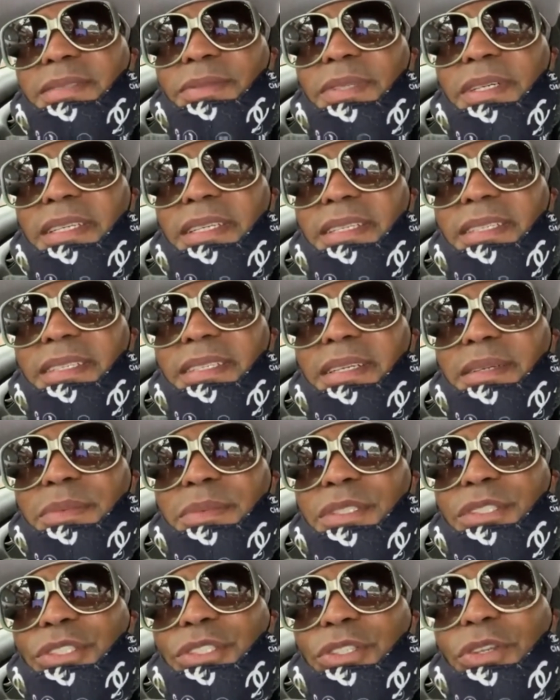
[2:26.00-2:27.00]
when he get
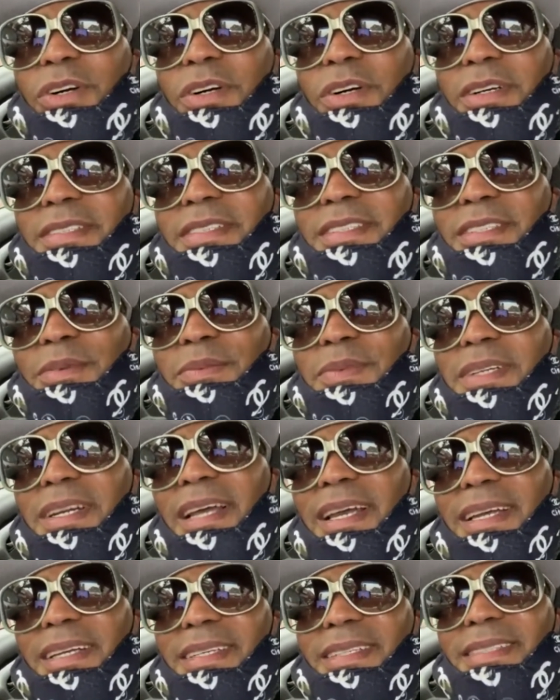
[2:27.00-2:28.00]
mature, he gonna be
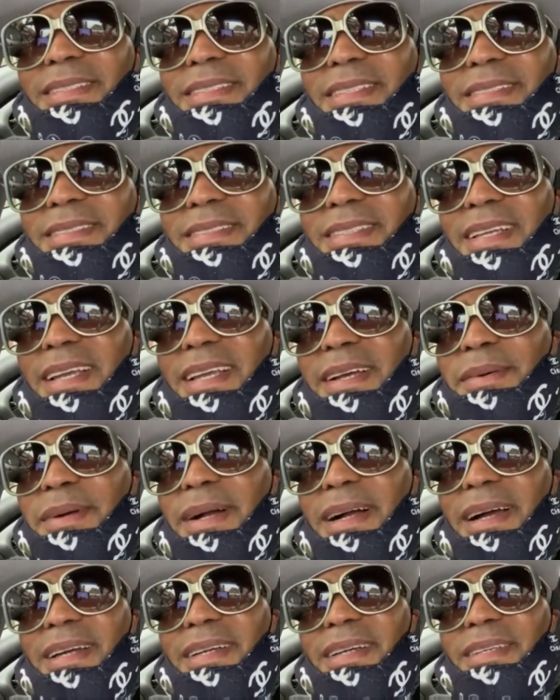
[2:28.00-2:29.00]
like, damn, I
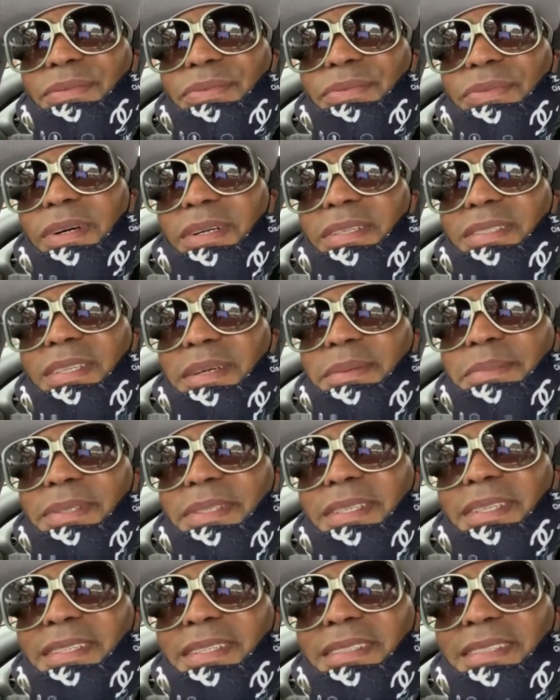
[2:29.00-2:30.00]
gotta get fucked up
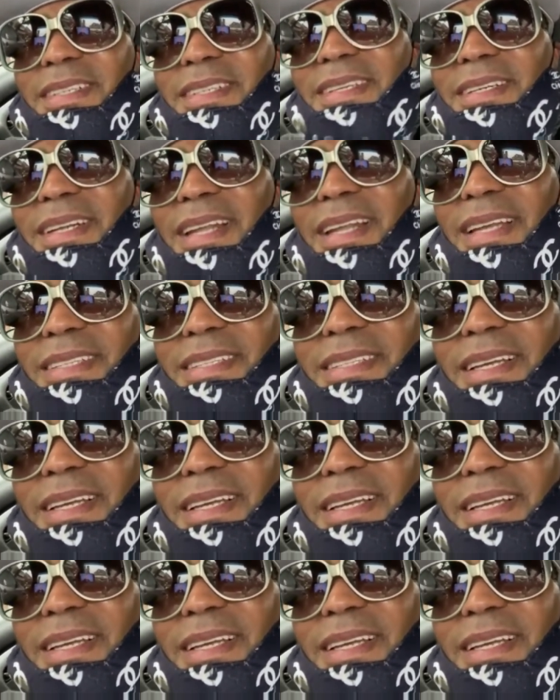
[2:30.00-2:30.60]
again to get like